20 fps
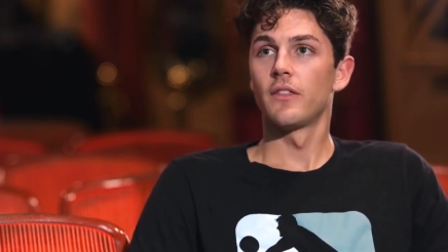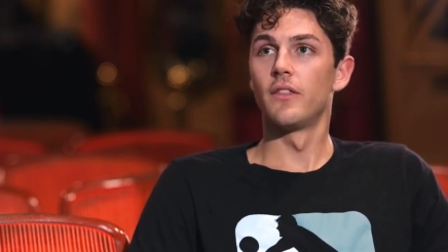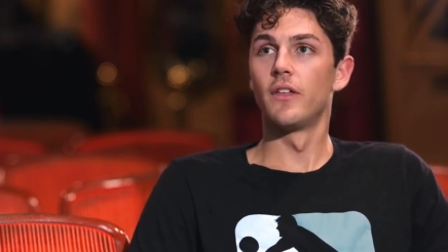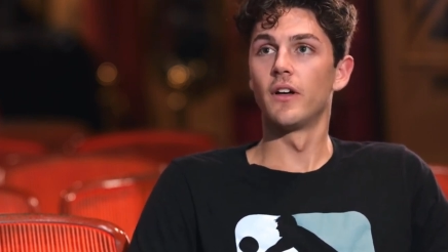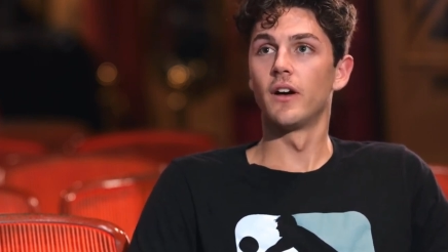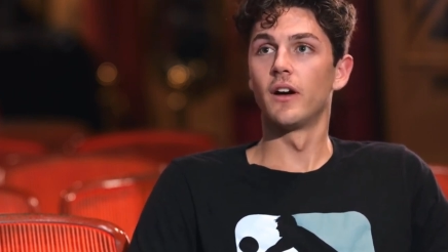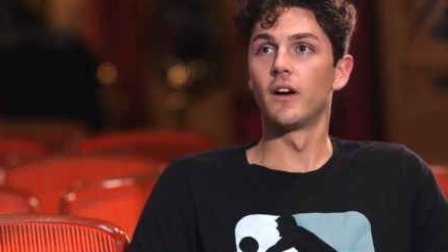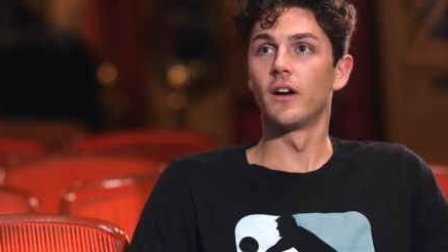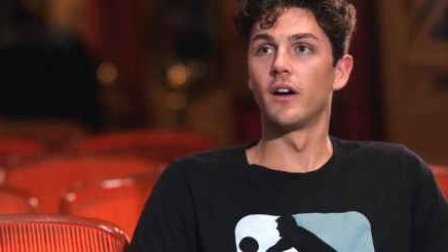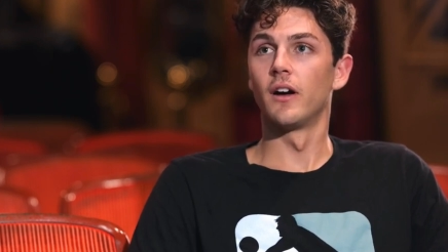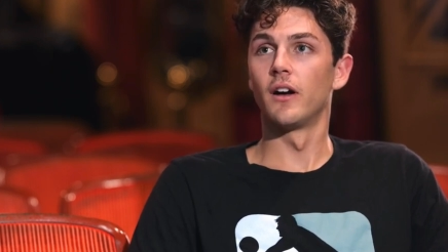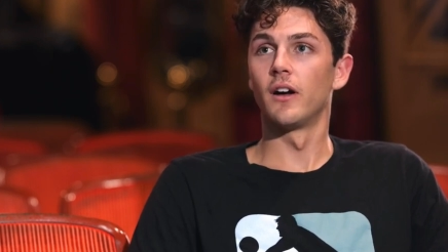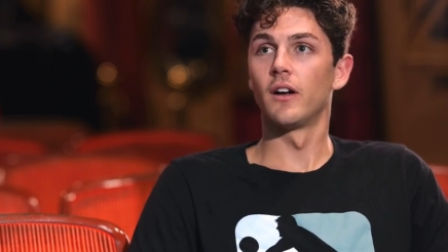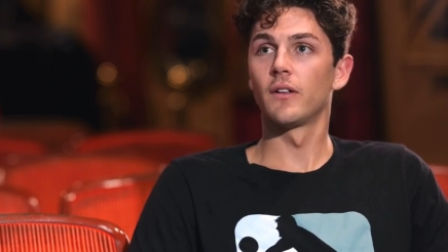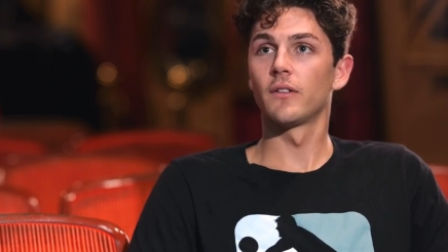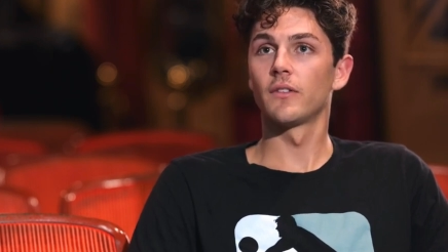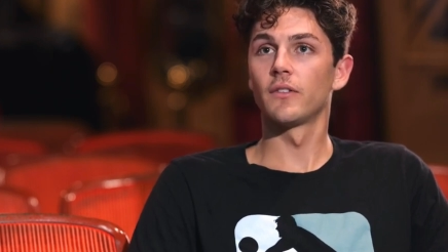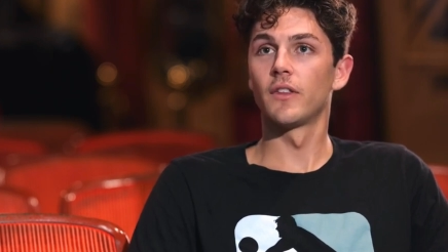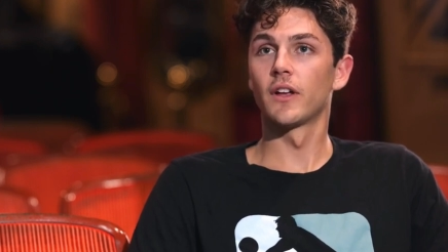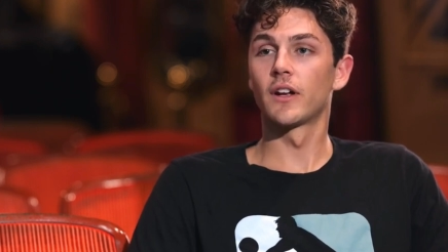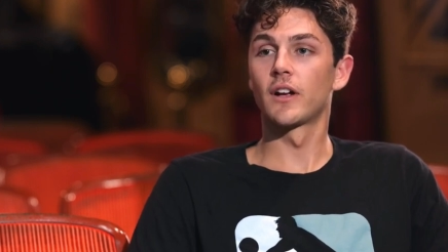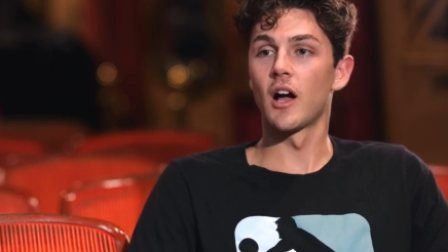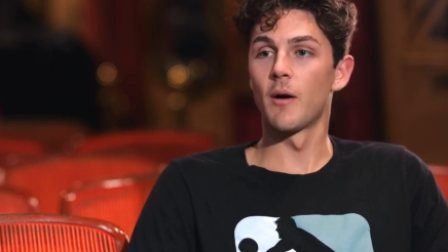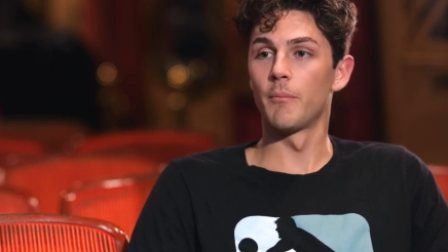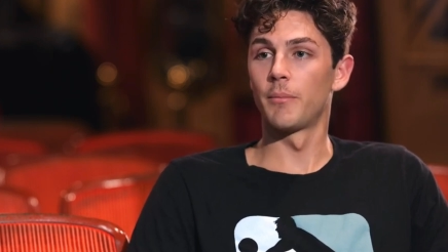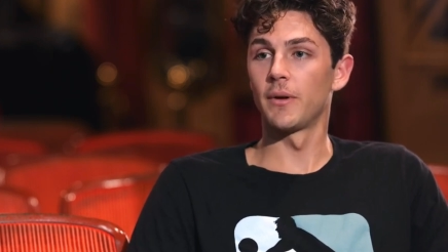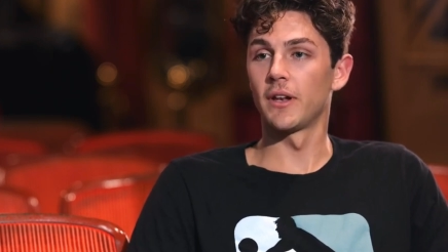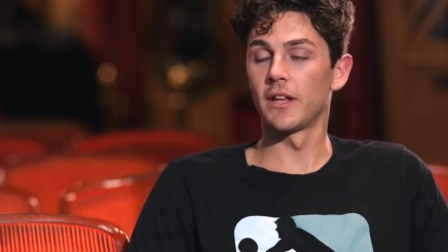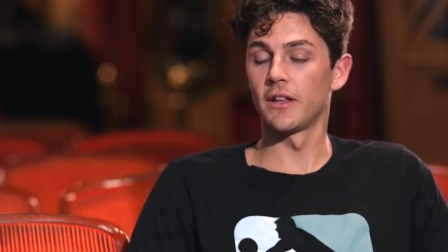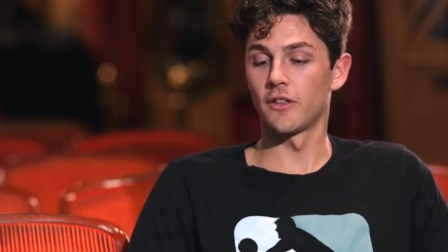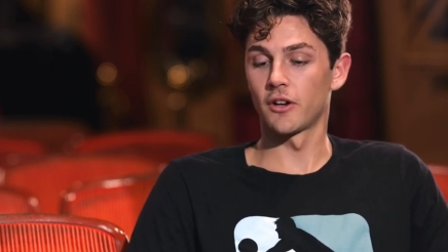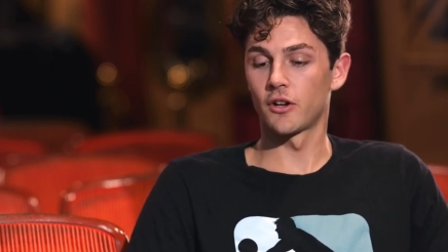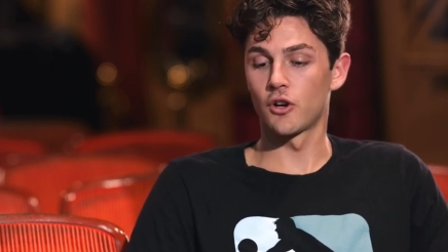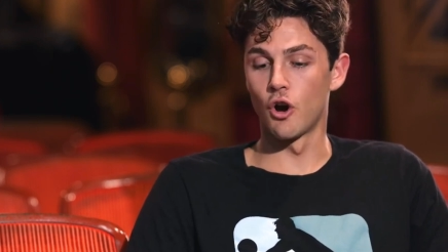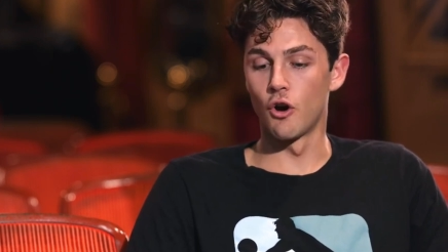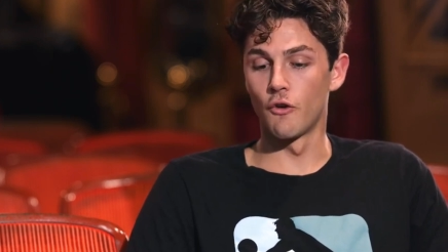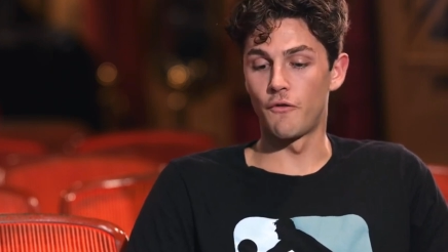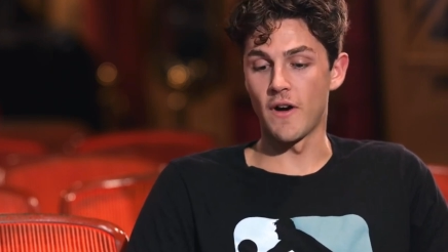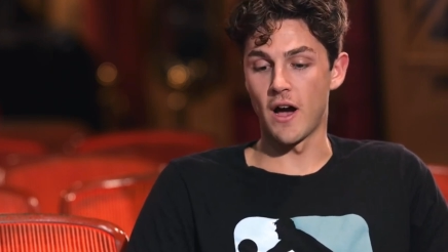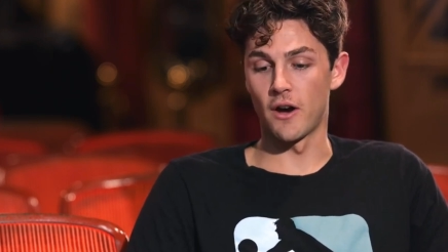the company, the
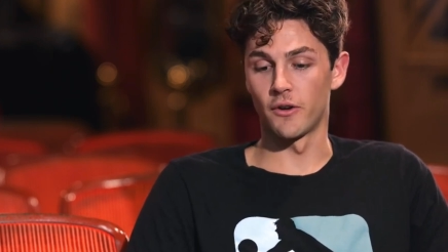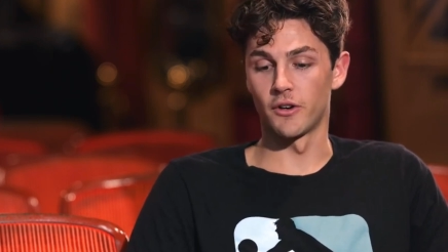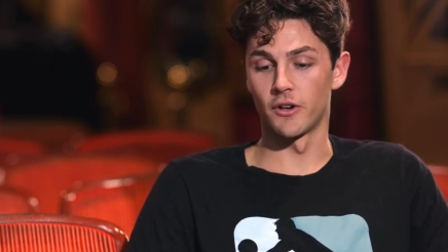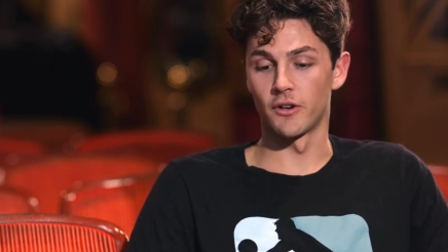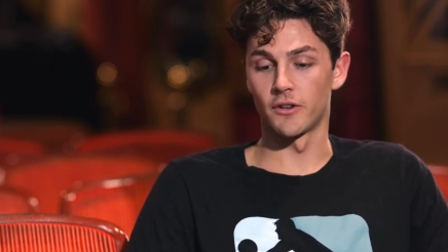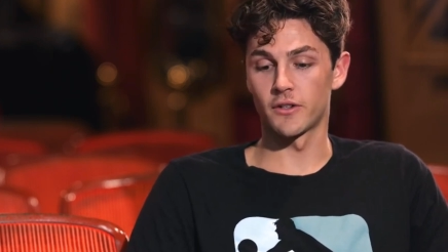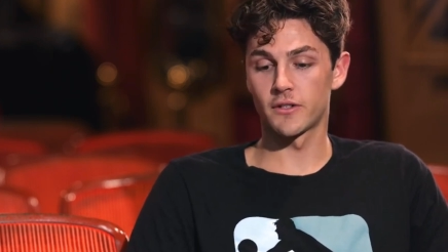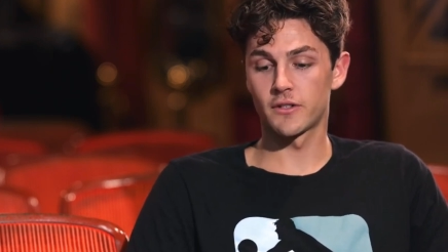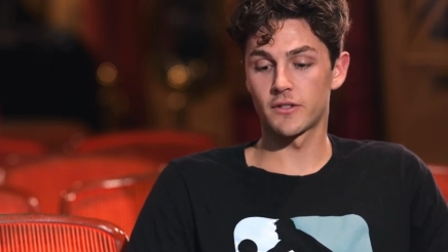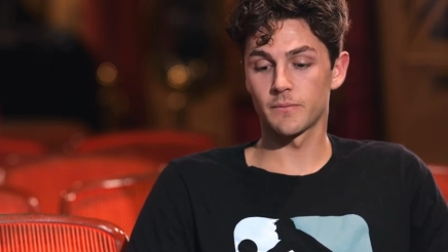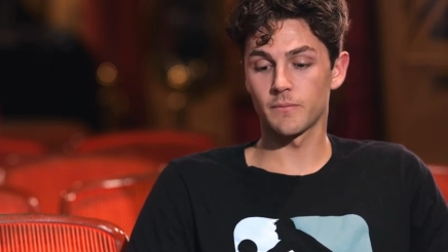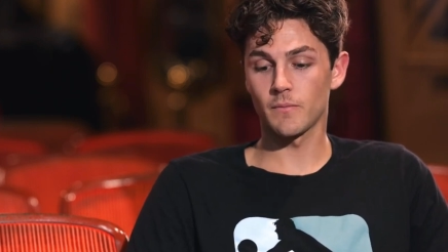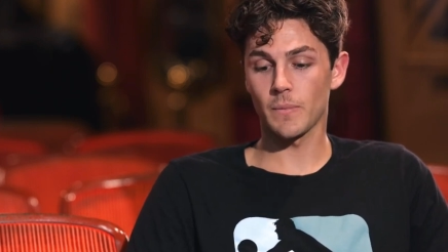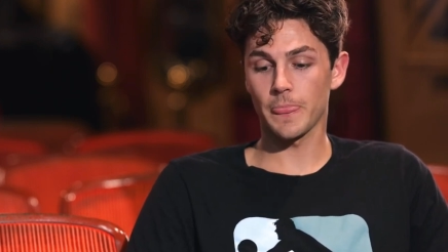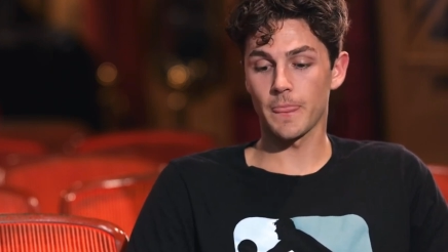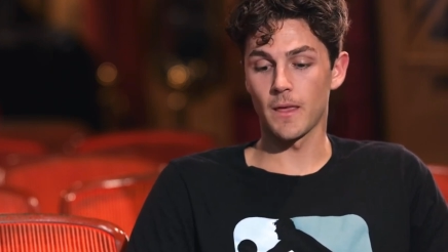co-founders,